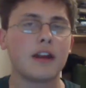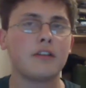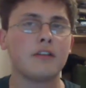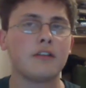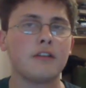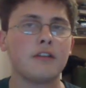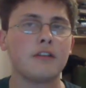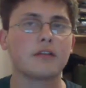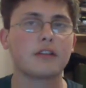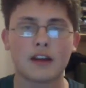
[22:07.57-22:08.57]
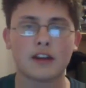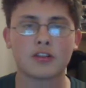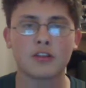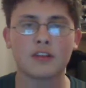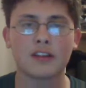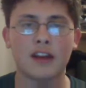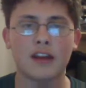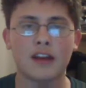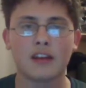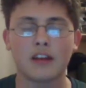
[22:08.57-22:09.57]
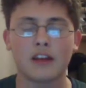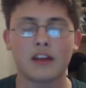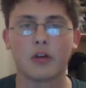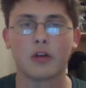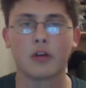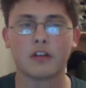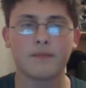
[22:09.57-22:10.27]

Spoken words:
I don't think I should say anything anymore.